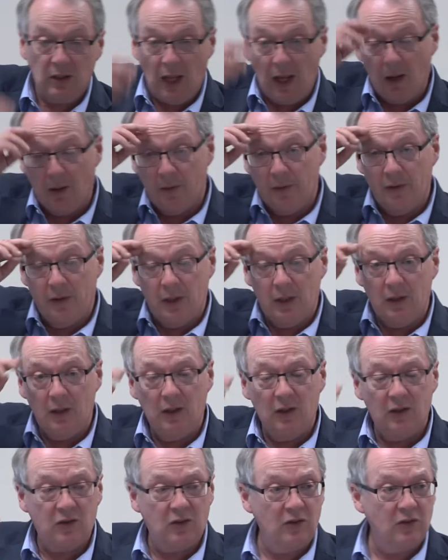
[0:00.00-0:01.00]
Now then
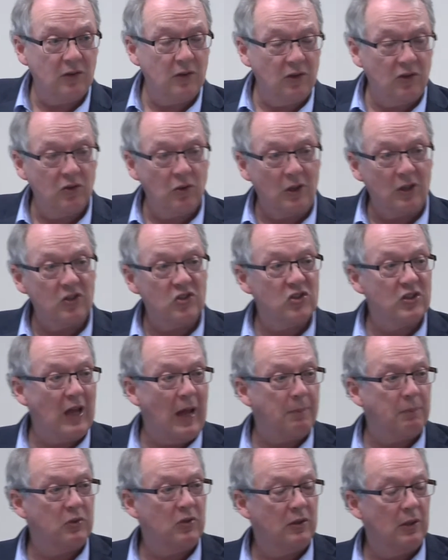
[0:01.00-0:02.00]
this is the sort of
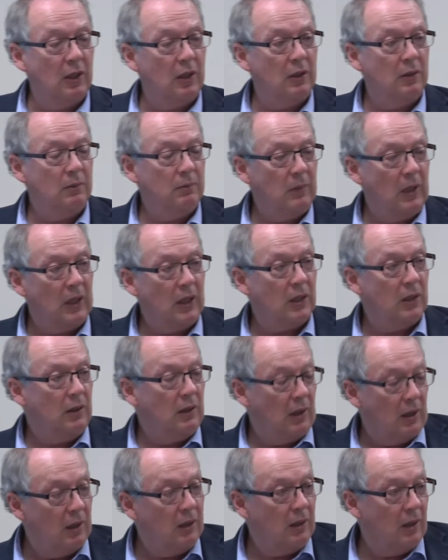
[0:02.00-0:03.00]
steps that
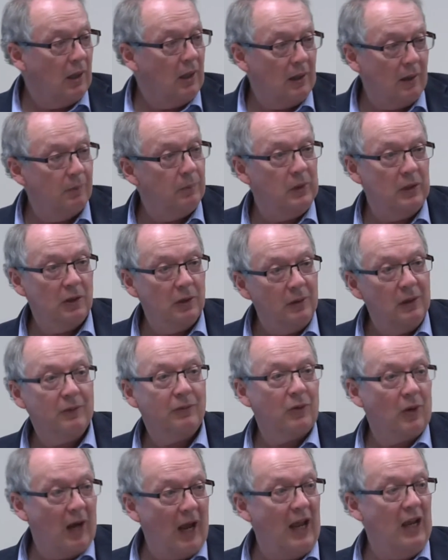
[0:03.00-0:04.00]
I have been doing
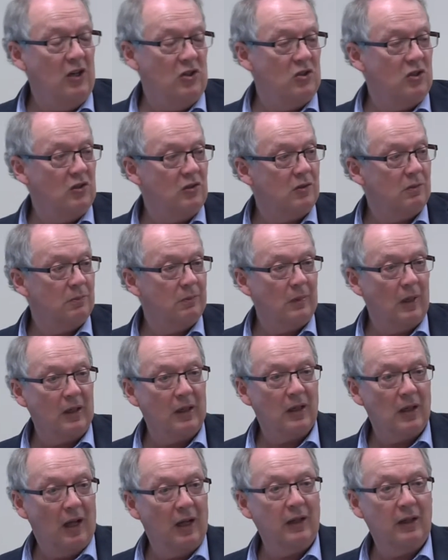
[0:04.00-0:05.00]
for ages, my
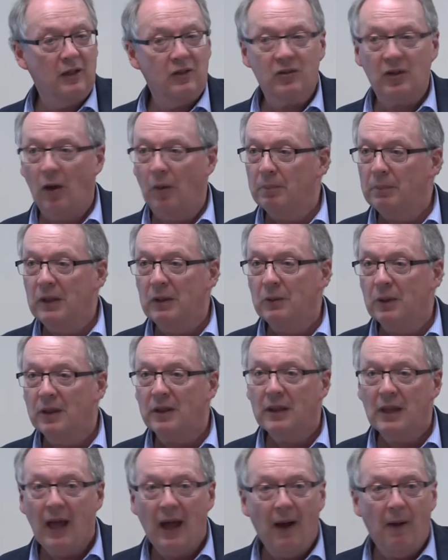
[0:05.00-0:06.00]
colleagues help me
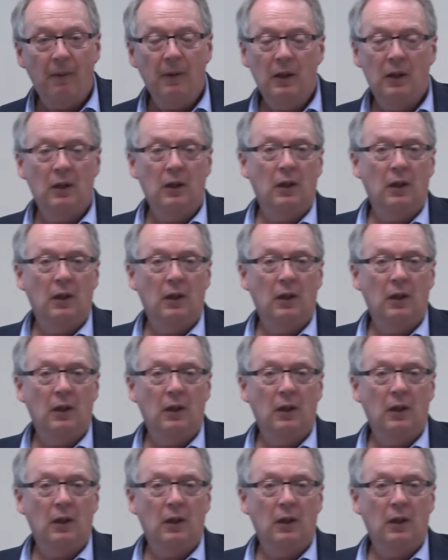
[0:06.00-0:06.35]
with now.